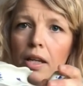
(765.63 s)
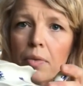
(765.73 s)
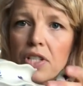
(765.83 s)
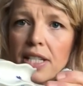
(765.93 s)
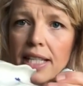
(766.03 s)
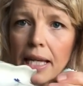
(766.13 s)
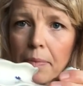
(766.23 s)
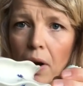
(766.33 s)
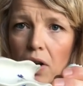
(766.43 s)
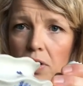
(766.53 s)
which is a
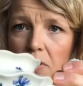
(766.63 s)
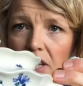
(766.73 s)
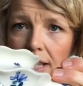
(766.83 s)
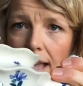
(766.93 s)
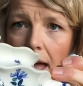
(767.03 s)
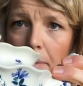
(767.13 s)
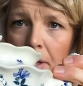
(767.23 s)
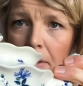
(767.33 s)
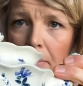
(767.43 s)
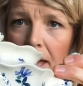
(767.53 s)
teapot, which says
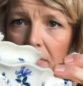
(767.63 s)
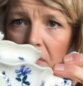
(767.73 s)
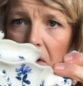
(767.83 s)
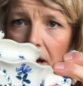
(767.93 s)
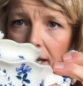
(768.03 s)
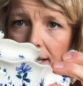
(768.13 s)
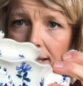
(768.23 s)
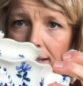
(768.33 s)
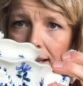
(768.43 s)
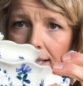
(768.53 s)
Emma Mary
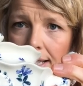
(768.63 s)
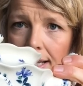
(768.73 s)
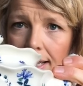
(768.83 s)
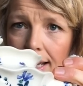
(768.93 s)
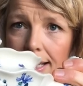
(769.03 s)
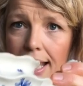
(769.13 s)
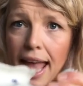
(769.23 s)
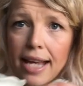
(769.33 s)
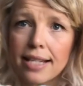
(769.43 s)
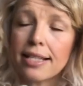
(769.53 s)
Rice,
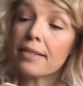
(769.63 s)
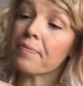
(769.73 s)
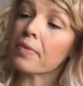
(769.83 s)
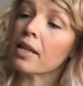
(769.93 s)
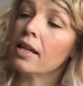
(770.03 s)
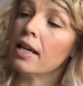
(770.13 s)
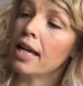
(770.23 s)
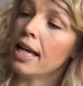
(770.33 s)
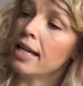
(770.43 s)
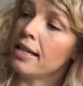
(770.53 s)
1988.
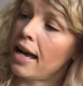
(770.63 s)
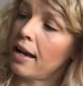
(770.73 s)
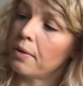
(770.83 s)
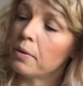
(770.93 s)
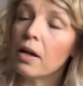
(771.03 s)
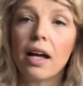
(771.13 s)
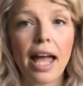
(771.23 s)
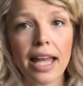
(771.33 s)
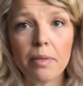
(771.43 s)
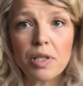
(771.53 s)
Now,
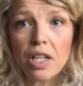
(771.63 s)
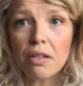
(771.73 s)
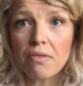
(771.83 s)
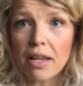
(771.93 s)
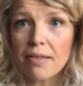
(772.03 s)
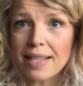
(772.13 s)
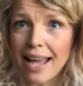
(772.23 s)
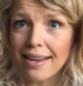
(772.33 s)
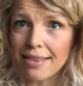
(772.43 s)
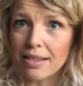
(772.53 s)
anybody who knows
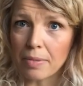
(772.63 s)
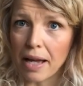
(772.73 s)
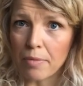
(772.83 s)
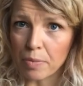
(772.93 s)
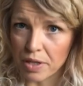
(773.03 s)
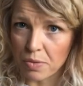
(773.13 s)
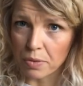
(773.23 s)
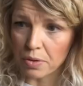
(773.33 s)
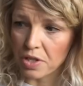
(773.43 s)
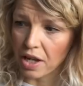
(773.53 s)
anything about Emma
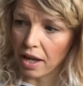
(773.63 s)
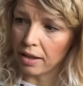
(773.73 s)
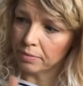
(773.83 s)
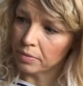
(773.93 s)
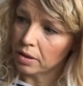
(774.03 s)
Bridgewater